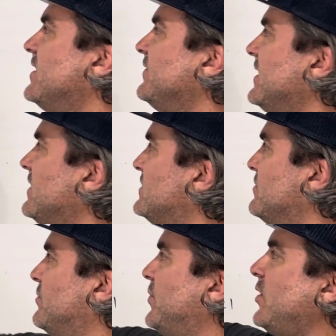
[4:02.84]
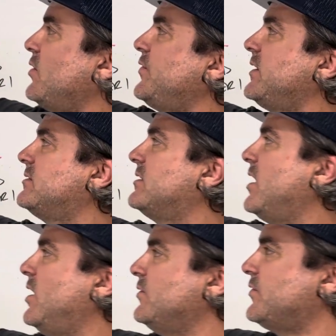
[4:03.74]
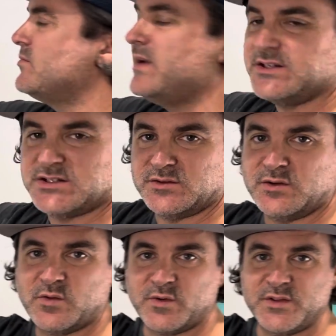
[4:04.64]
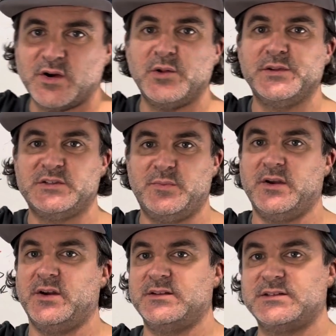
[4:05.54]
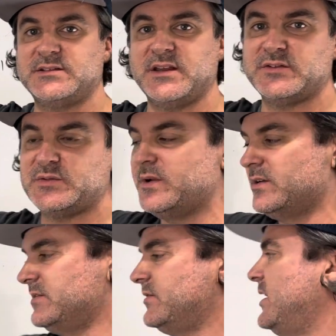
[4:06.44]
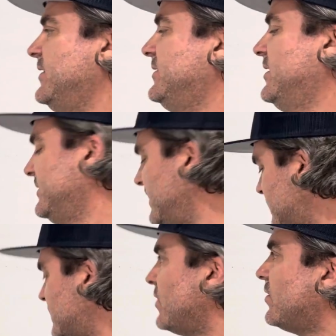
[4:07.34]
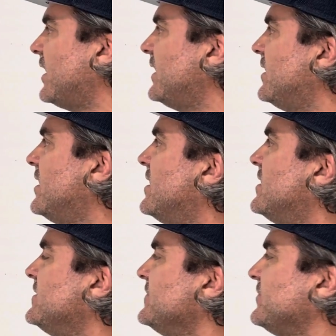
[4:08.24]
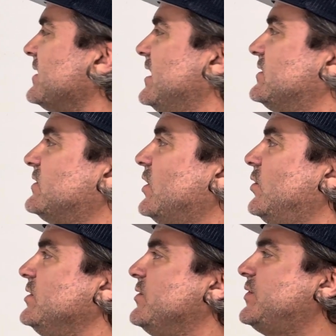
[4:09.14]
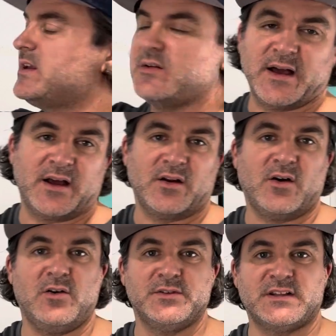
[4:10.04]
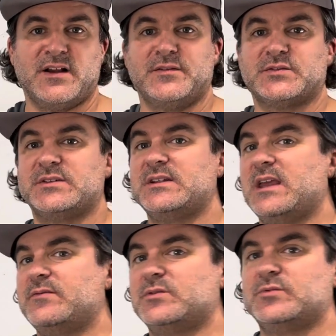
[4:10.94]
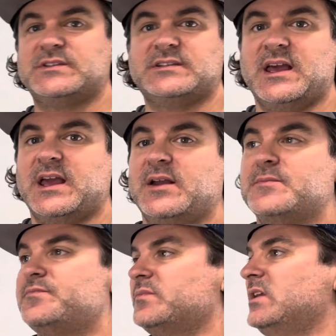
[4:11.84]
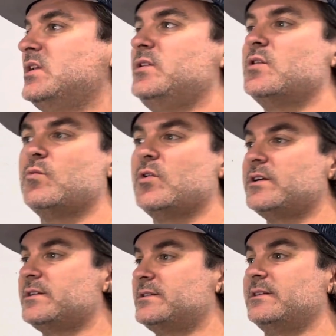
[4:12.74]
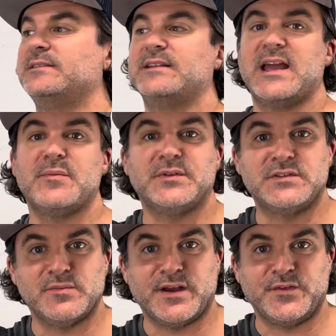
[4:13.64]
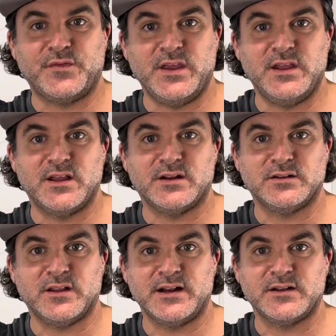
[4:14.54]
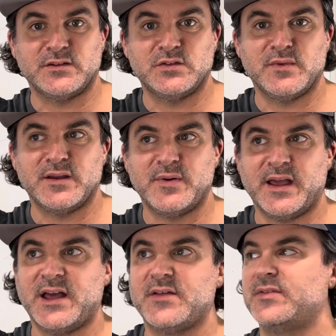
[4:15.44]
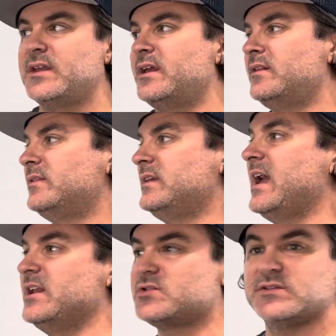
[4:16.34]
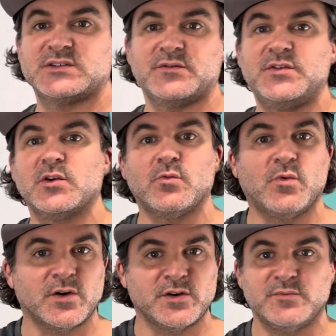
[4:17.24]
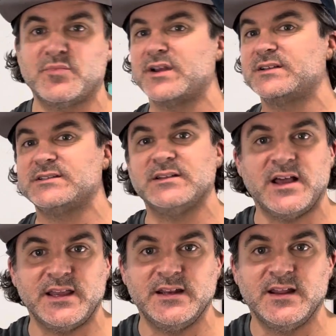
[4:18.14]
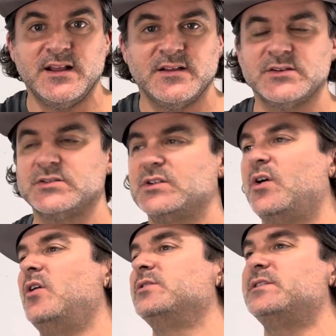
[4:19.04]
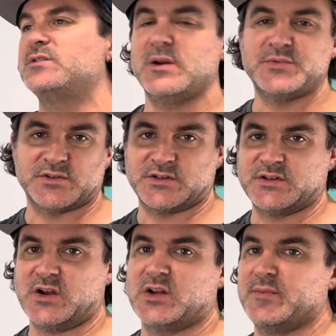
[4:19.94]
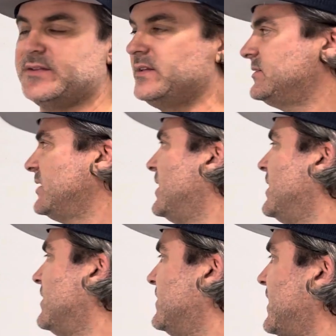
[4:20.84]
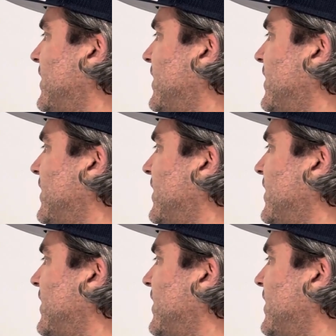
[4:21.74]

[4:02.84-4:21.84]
that it's in perfect confirmation with the Holy Spirit, the 7 spirits of God there. That's so great. And so you think about all the times where David would say, your word is a lamp unto my feet and a light unto my path. And the entrance of your word brings light. There's all these scriptures that talk about this. The other